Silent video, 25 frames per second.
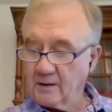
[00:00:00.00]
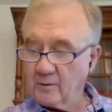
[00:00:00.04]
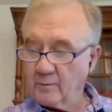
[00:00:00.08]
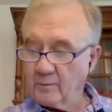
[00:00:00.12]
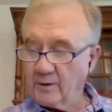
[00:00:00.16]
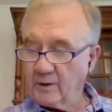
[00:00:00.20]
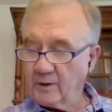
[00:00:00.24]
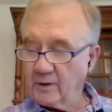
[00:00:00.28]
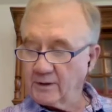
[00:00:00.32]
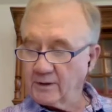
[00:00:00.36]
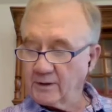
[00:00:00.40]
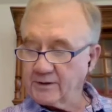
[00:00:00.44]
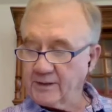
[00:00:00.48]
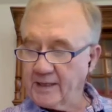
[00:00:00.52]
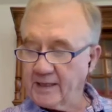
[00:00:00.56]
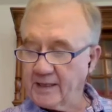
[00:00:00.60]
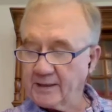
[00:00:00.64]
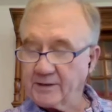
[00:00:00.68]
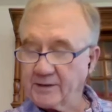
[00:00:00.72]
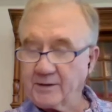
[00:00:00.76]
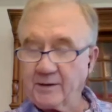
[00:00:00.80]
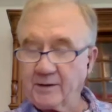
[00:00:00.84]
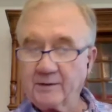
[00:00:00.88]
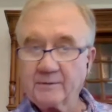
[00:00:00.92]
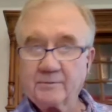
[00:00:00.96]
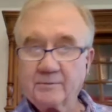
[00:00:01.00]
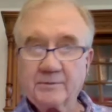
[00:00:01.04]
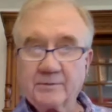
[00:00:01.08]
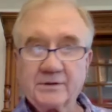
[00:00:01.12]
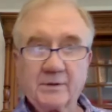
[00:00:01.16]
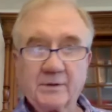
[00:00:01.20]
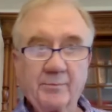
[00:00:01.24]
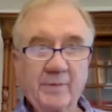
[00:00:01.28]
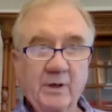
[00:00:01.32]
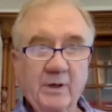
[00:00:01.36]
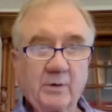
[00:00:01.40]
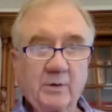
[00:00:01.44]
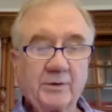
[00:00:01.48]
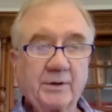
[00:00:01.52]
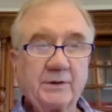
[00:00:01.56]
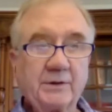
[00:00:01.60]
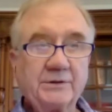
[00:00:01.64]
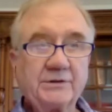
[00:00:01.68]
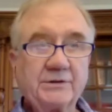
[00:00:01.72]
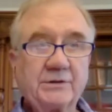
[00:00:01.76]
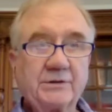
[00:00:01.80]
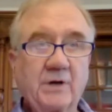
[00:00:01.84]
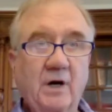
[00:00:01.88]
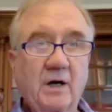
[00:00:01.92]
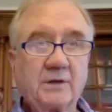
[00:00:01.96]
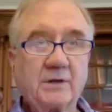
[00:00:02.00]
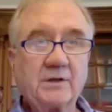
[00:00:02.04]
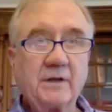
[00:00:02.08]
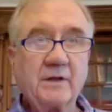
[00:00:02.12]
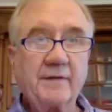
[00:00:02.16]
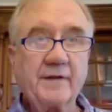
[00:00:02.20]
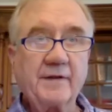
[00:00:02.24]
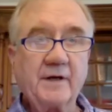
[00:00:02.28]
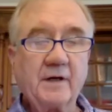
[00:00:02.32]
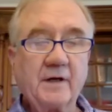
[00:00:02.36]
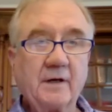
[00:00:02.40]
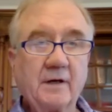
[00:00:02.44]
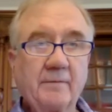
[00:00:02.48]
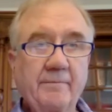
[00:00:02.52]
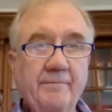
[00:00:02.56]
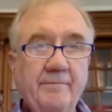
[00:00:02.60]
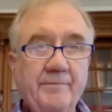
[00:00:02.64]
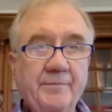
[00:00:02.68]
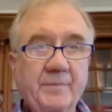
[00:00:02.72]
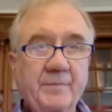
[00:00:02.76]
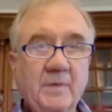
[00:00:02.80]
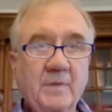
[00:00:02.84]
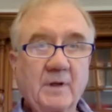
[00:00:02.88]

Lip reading: We looked at some builders, talked to them.